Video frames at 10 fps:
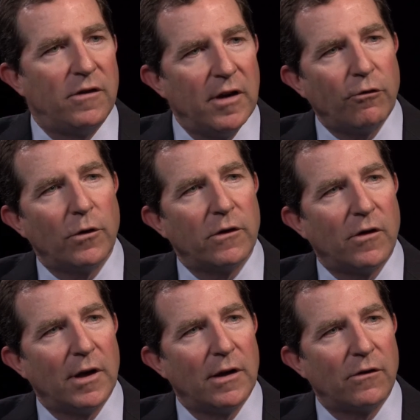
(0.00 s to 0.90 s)
difference
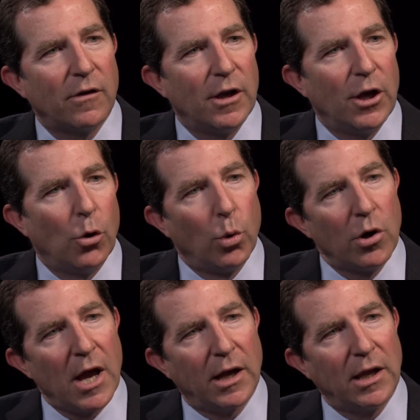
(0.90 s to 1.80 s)
is we're
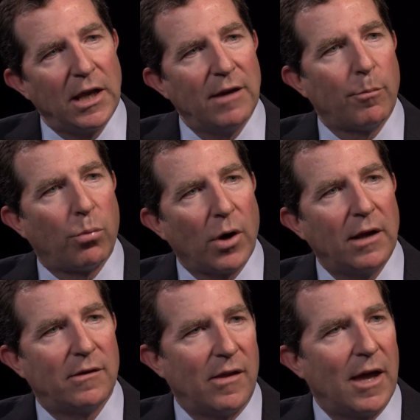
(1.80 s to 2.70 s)
not going to give a
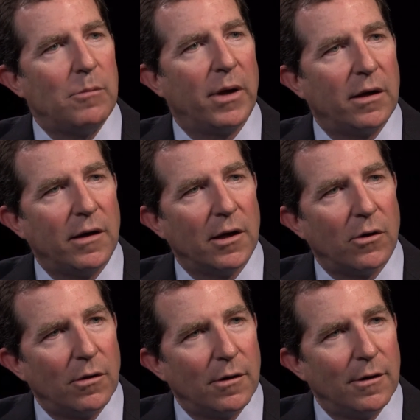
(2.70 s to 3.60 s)
break to that big
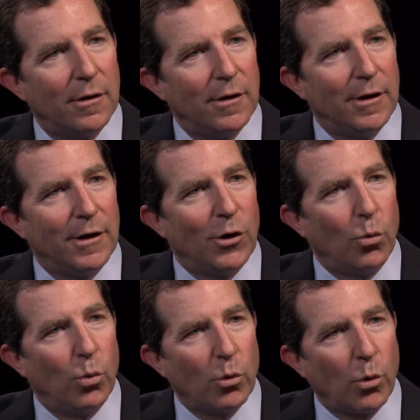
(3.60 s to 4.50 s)
deal.
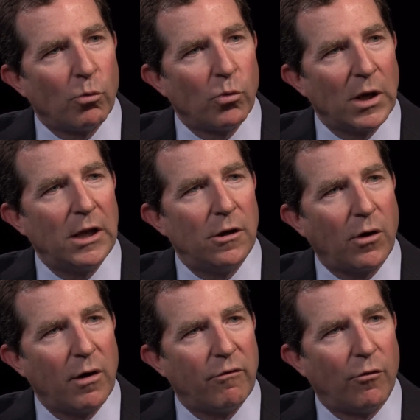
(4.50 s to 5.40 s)
What we're really
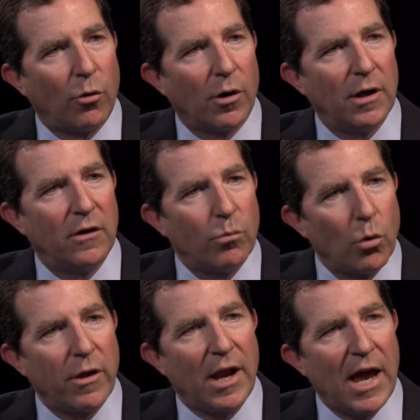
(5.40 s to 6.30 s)
looking for is
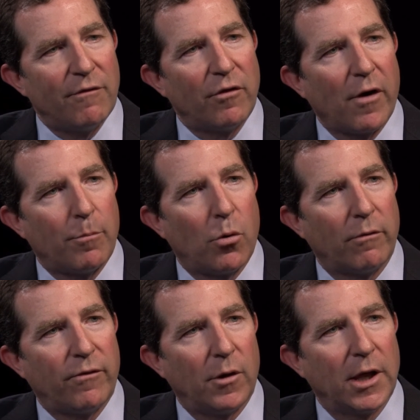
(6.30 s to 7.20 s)
more than half of our
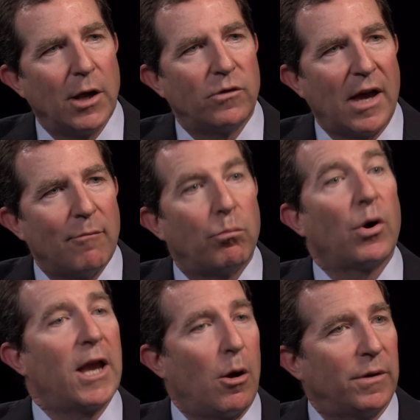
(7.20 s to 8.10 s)
portfolio to have
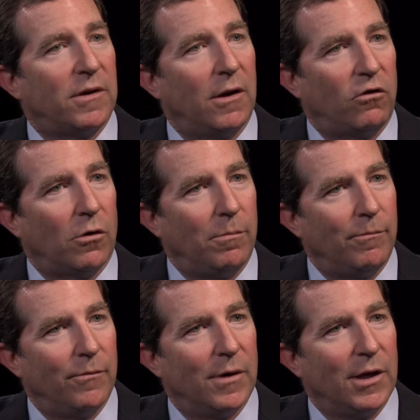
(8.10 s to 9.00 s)
breakout potential,
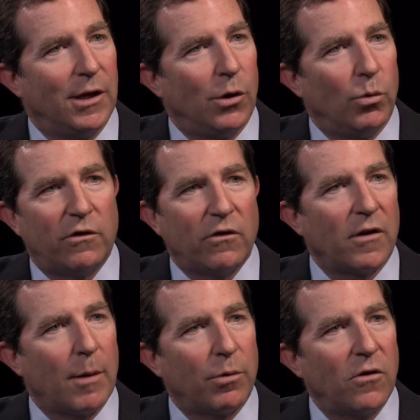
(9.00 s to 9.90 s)
which is an
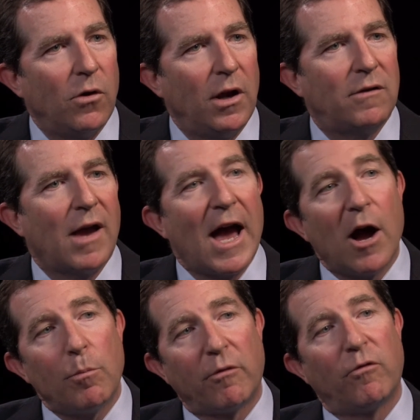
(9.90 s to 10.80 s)
opportunity to
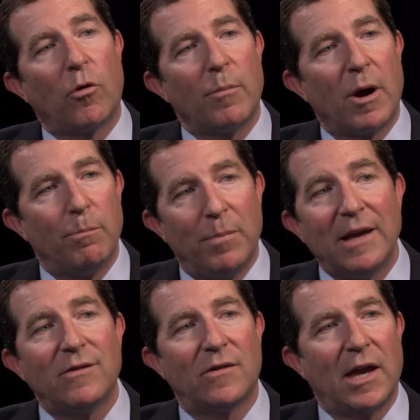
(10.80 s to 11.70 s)
outperform our
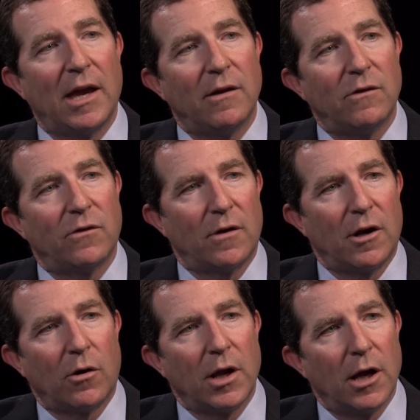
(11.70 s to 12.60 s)
base case
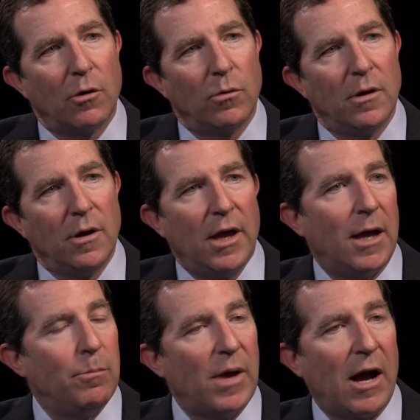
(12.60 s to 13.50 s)
scenario
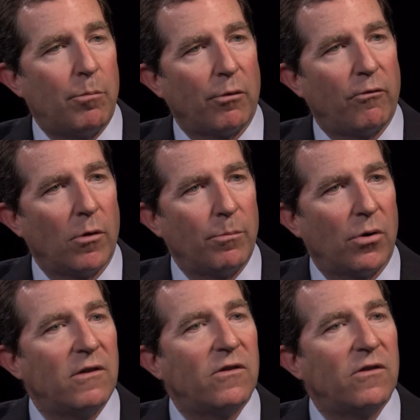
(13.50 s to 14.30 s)
and outperform pretty